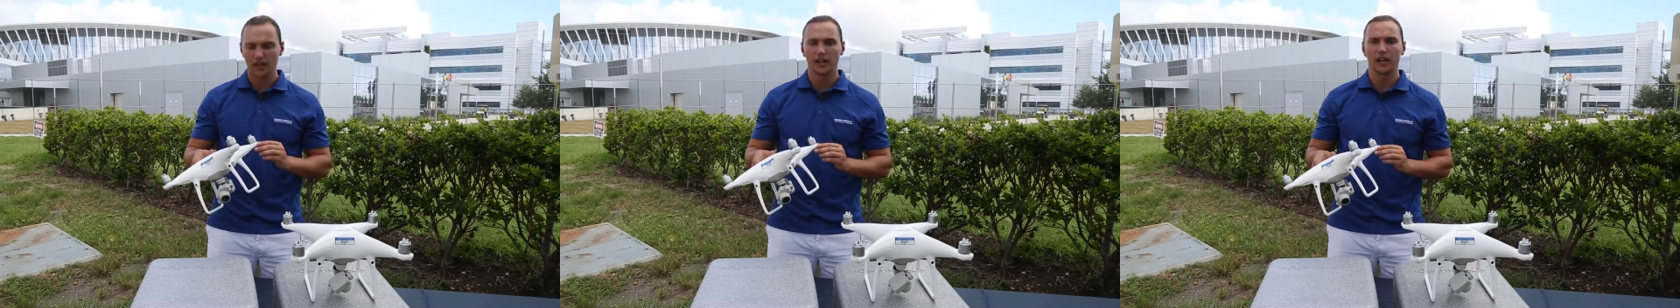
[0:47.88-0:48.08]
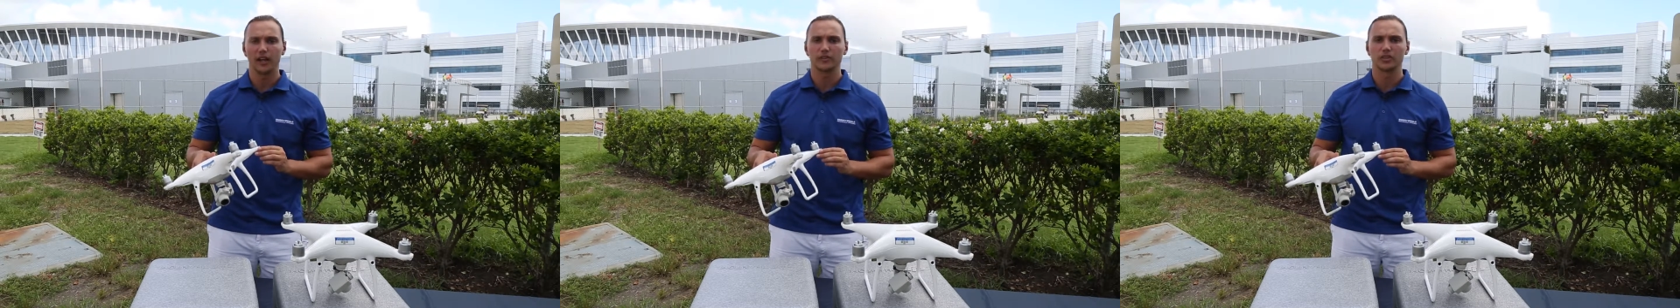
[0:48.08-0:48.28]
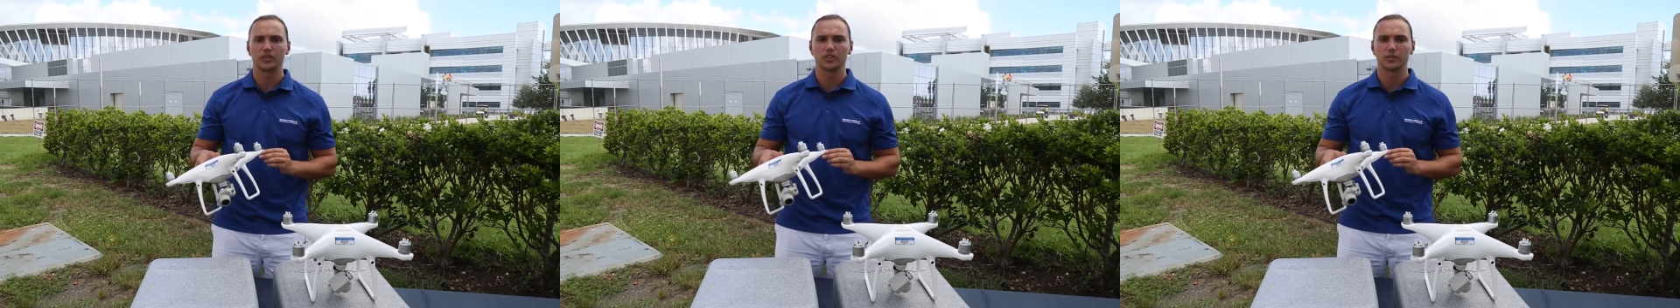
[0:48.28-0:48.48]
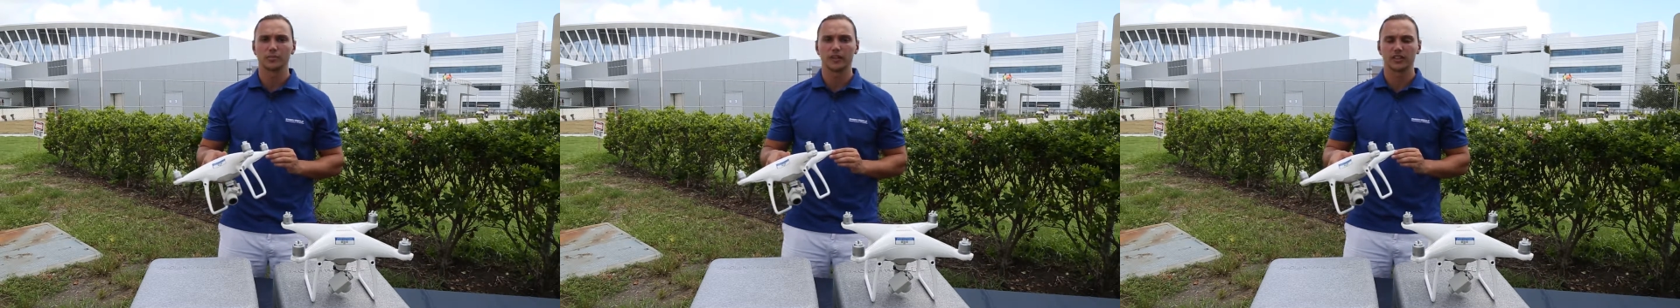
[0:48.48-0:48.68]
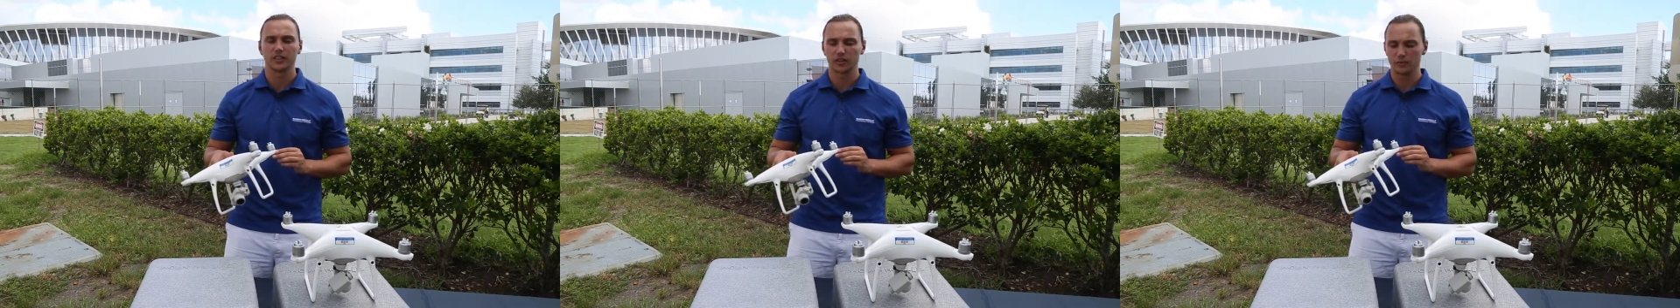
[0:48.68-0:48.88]
After
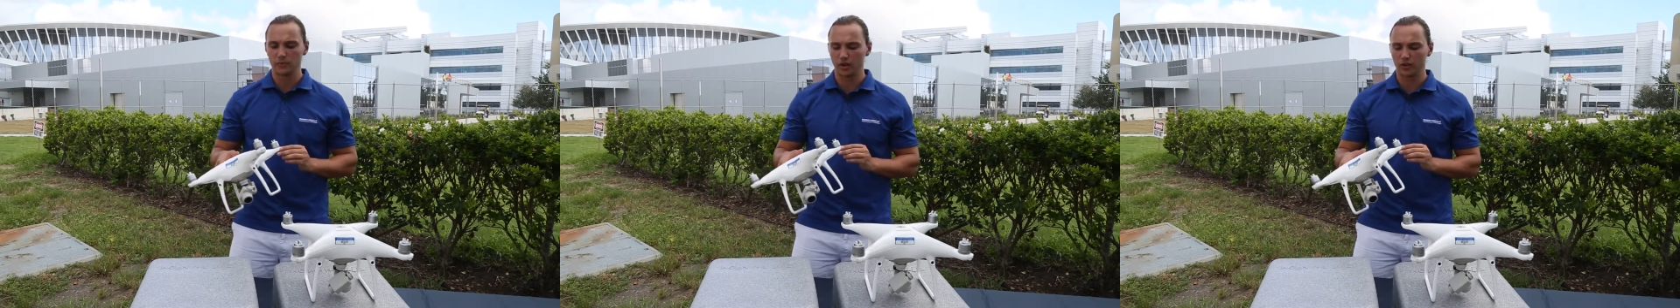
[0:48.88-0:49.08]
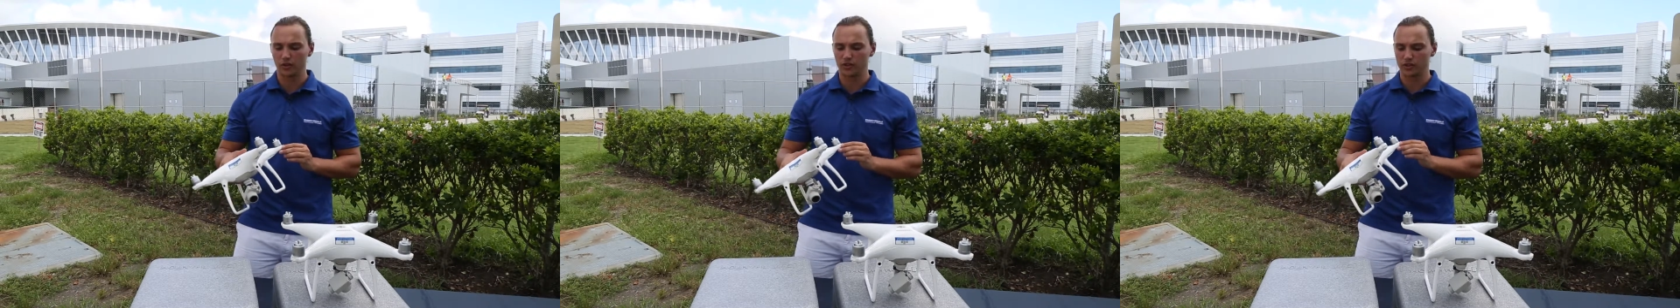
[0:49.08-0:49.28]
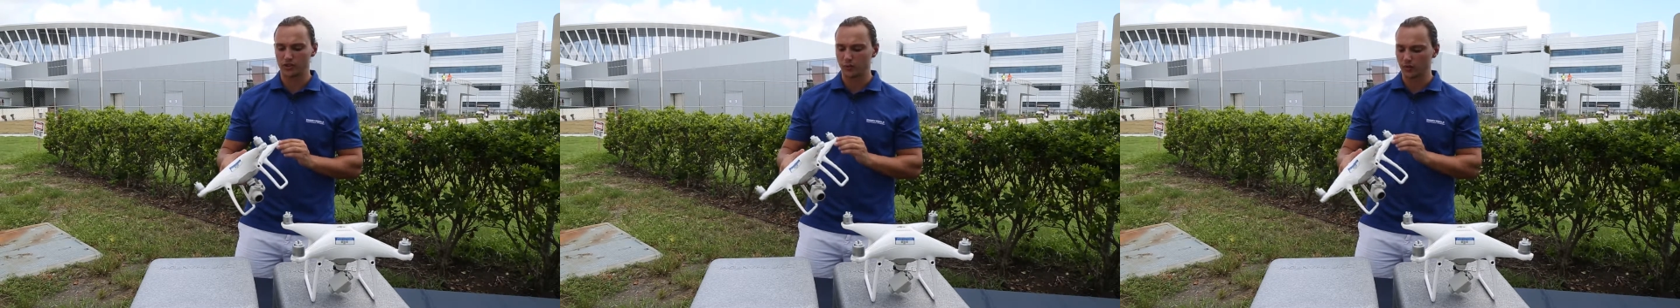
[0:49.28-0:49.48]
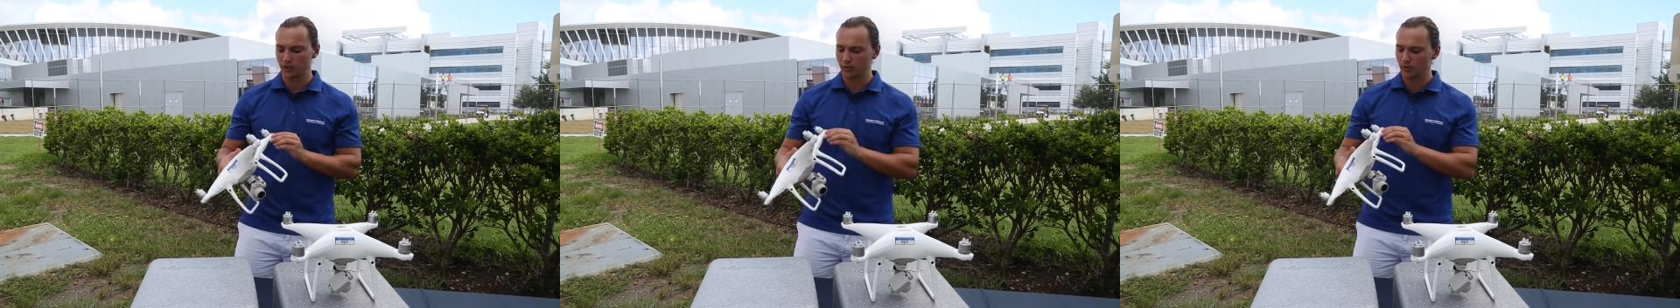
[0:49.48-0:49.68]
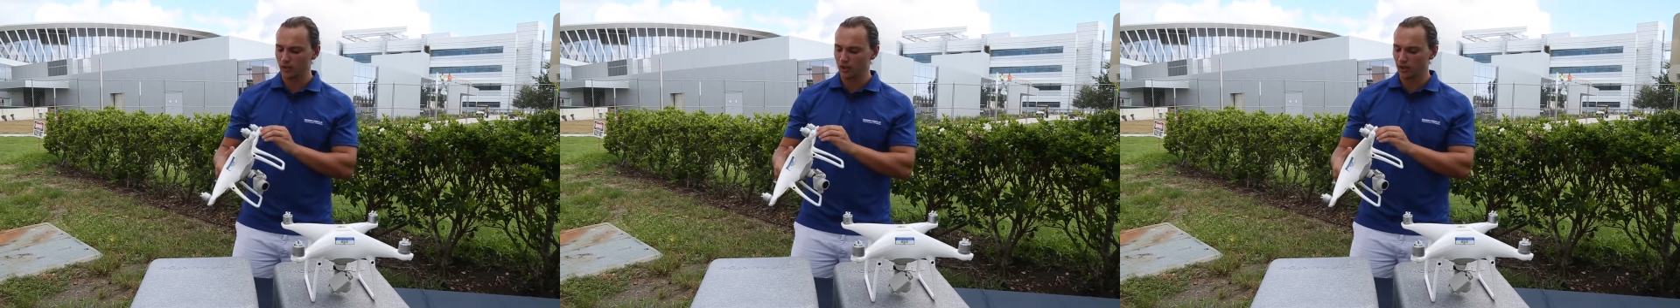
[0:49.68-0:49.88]
inspecting the motors, you want to
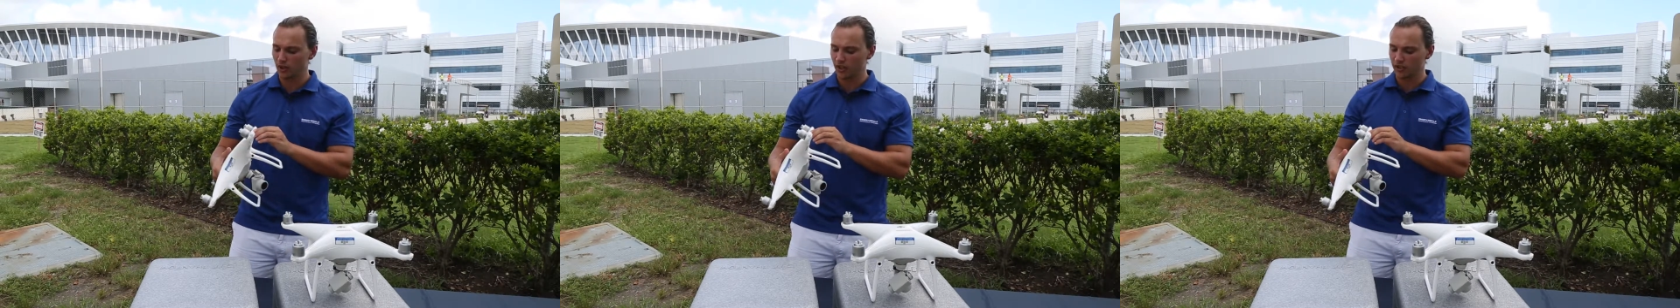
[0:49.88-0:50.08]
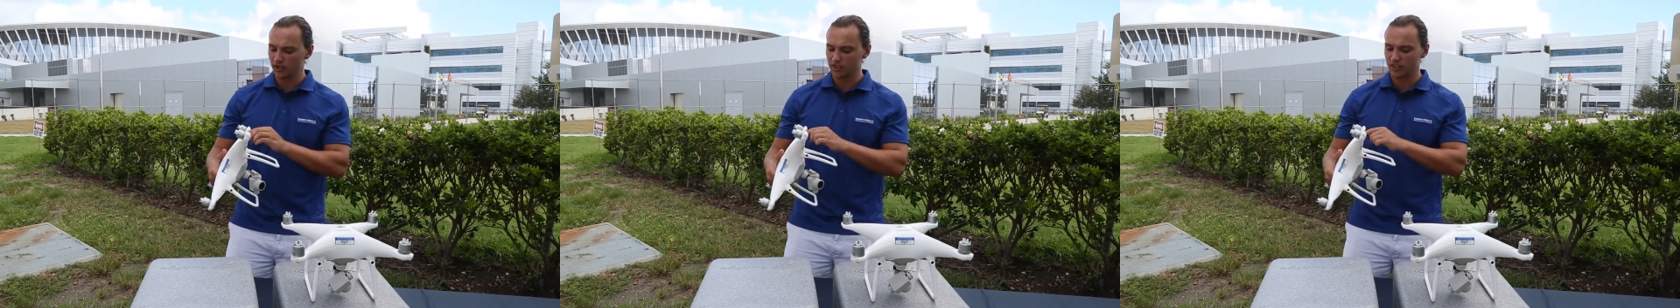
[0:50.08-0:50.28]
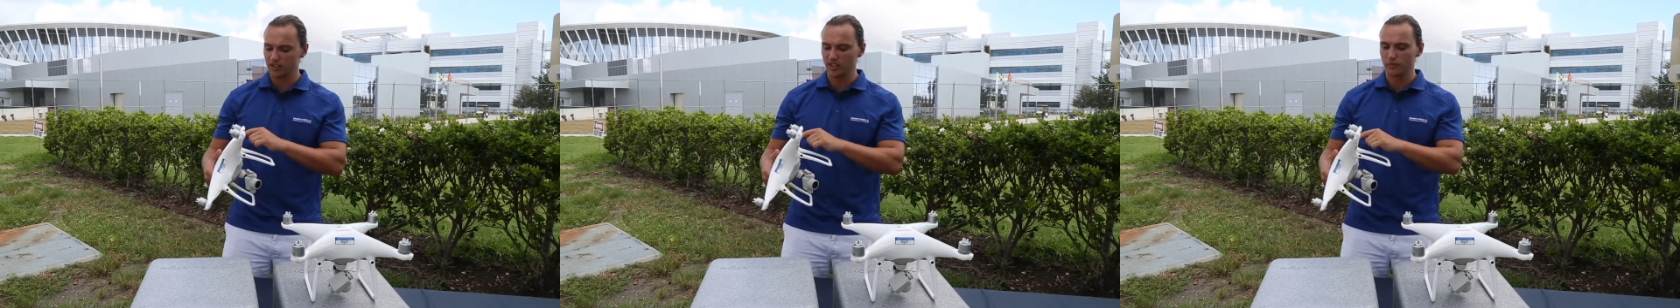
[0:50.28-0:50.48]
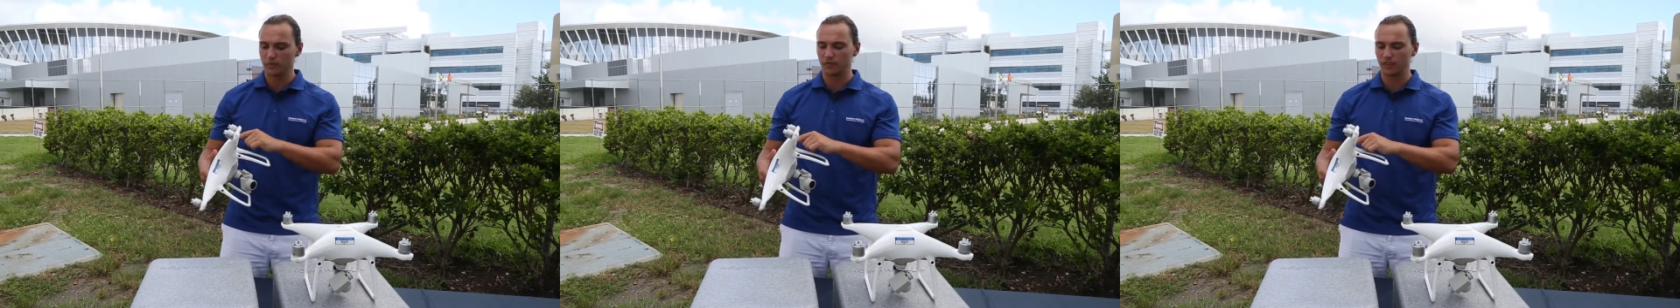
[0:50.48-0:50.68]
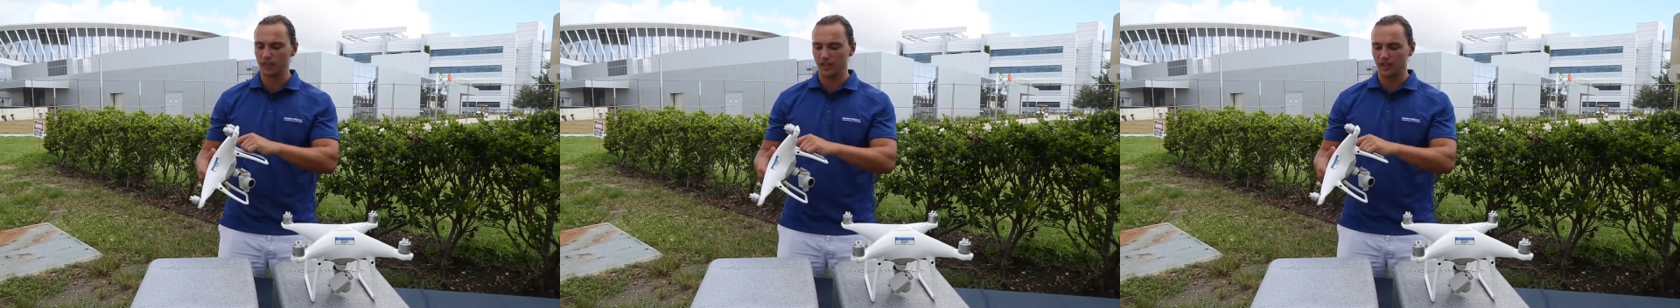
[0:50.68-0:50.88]
run along the seam of the